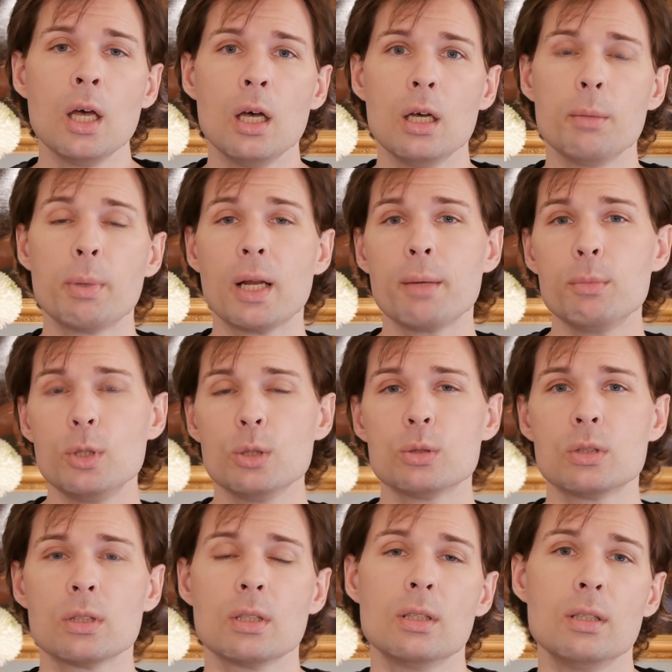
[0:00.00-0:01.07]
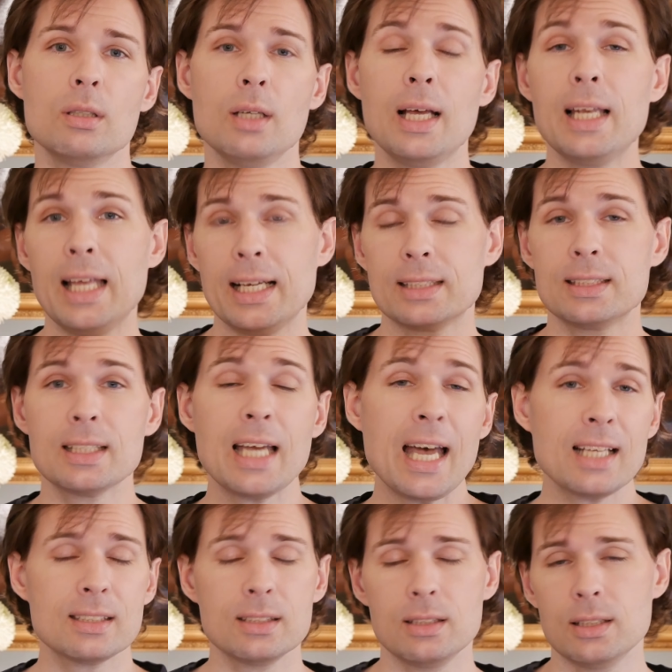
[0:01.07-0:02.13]
but I'm using a lactic
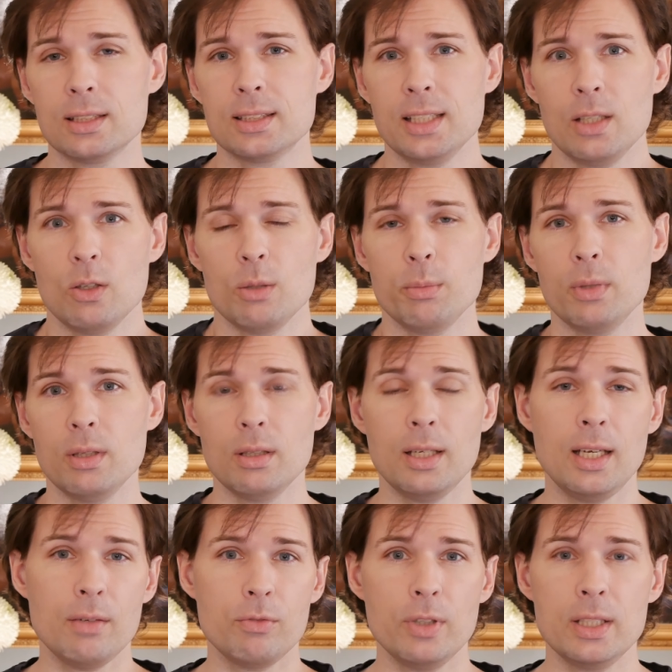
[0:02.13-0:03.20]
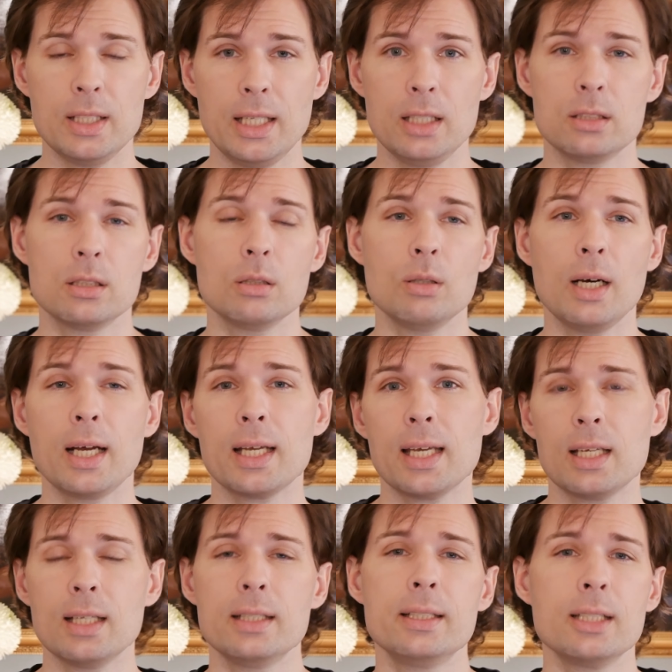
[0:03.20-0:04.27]
acid serum every day. So I
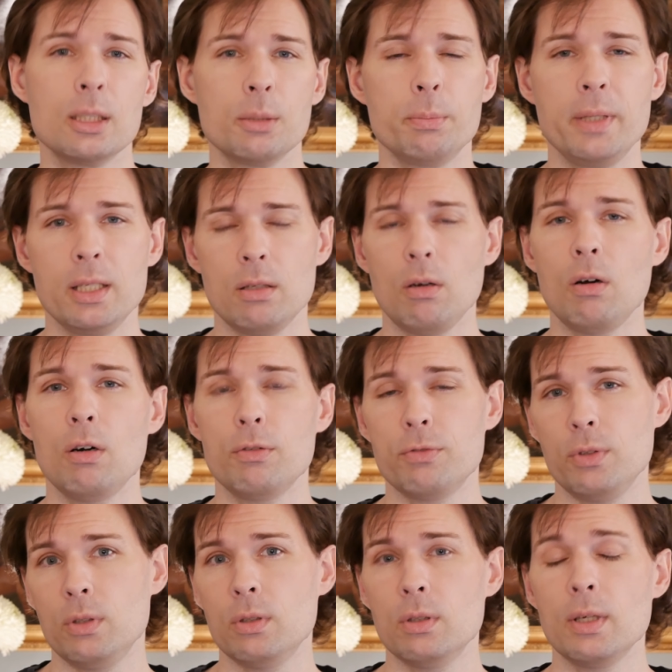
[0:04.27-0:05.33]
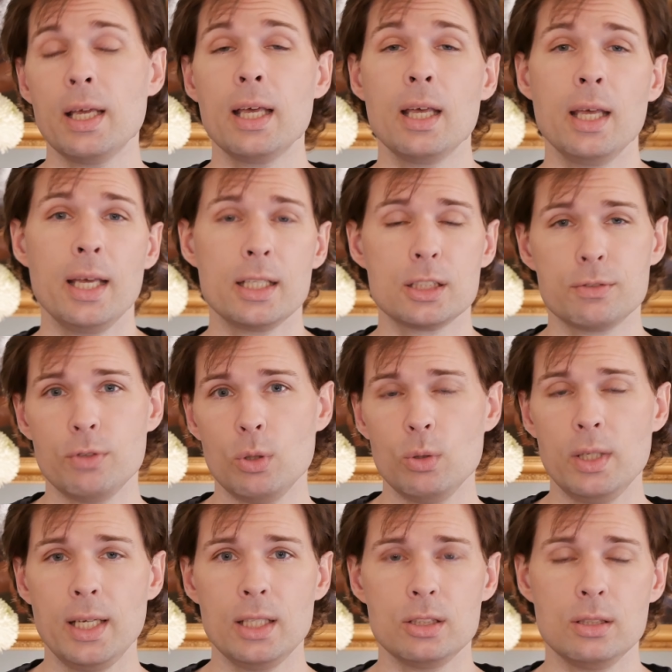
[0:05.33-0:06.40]
get a little bit of
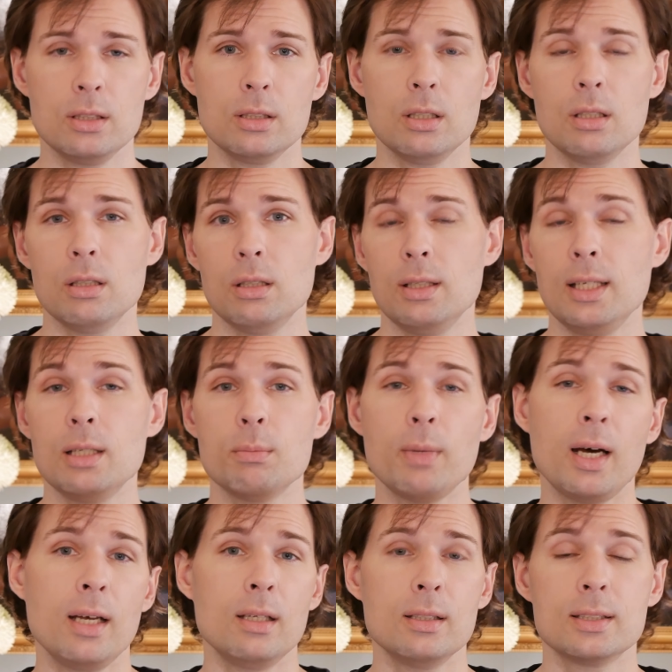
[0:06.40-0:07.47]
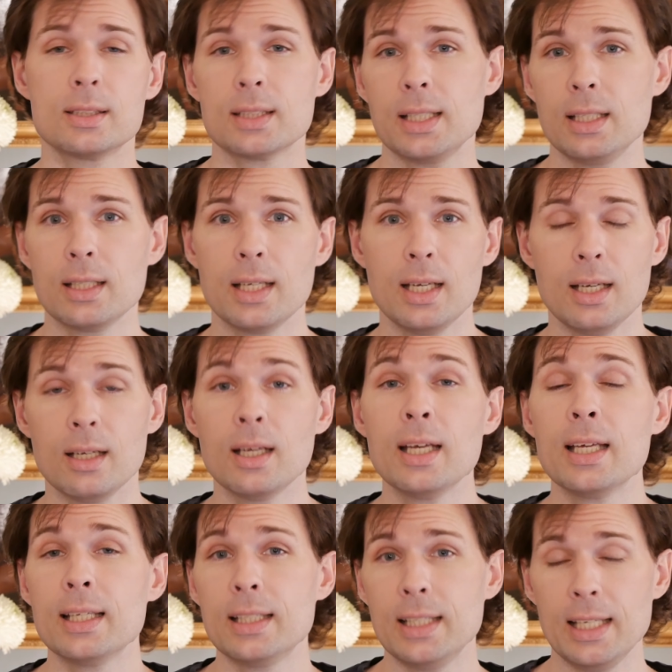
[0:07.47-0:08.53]
exfoliation in my skincare
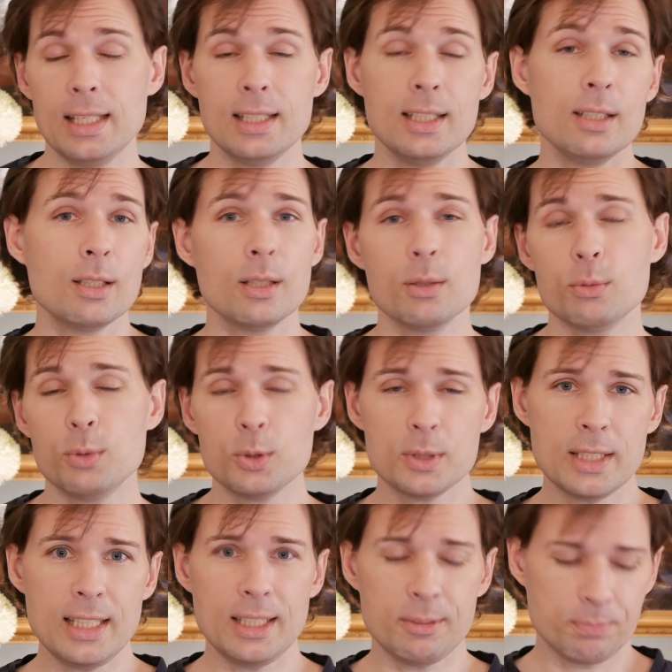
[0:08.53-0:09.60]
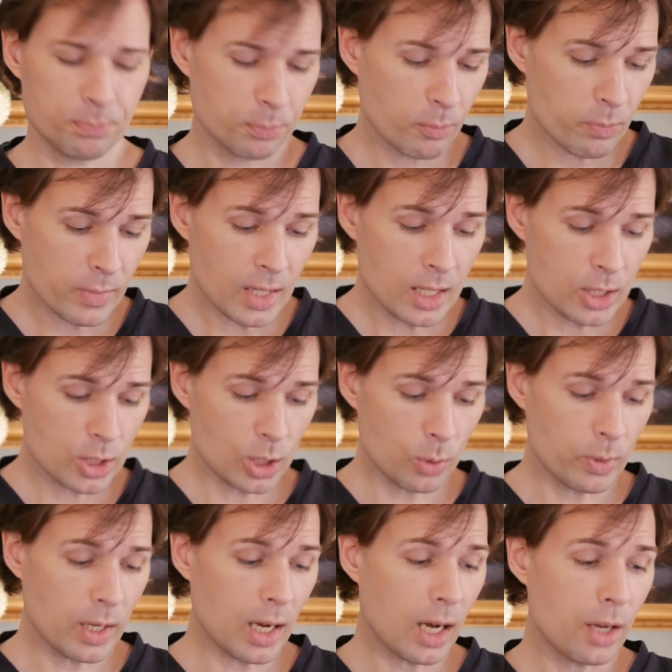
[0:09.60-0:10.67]
daily routine.
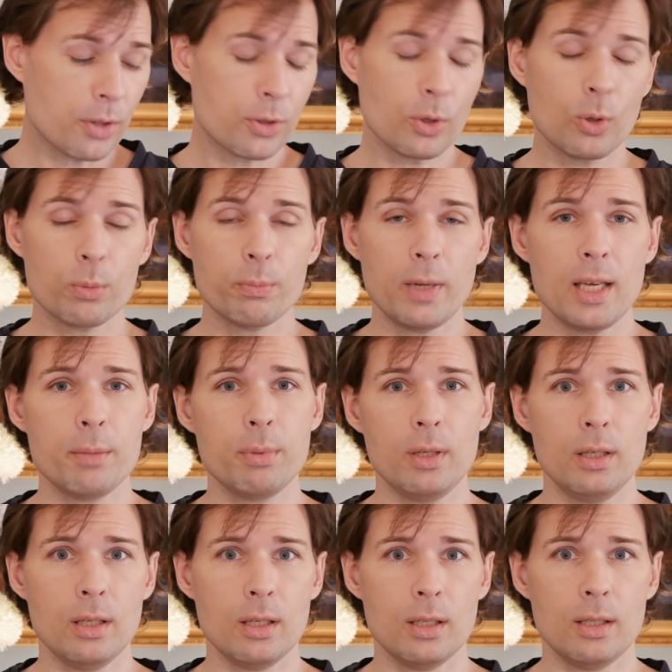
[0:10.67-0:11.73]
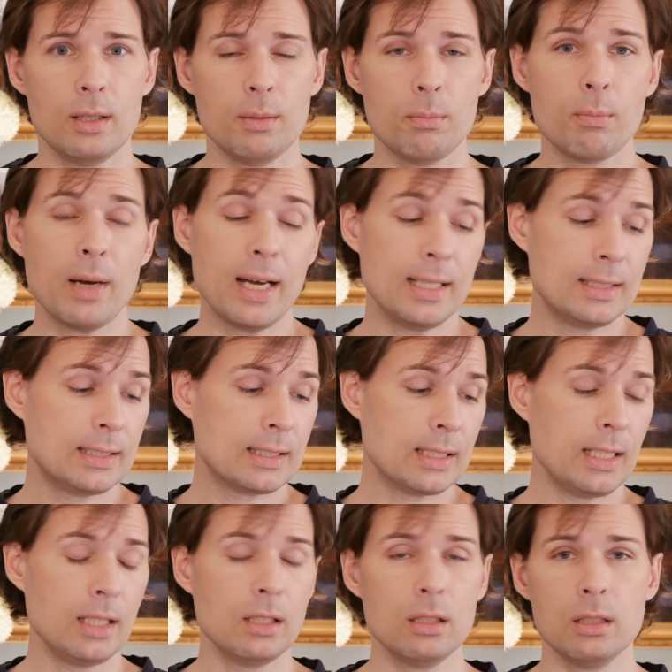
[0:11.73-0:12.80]
So I thought maybe my
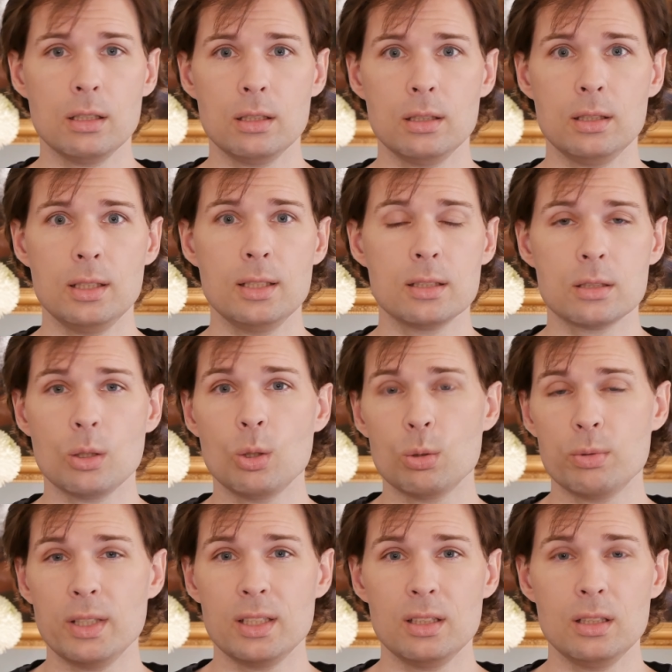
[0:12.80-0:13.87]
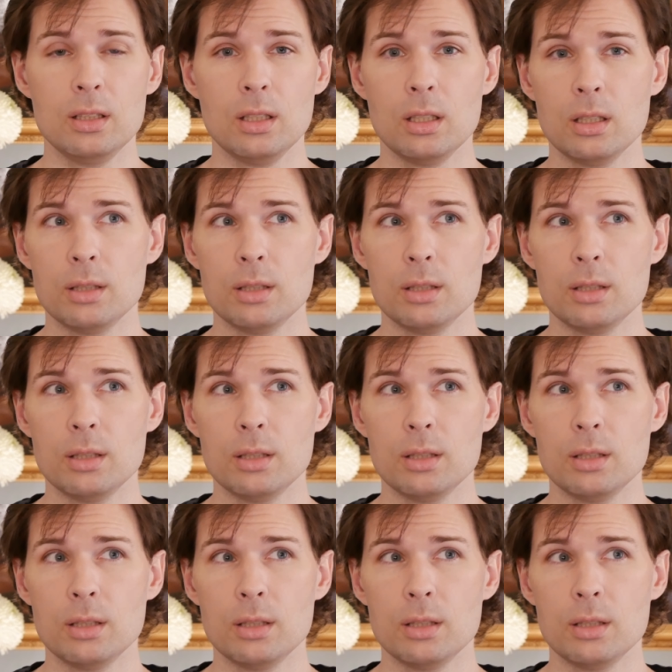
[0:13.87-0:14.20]
skin is already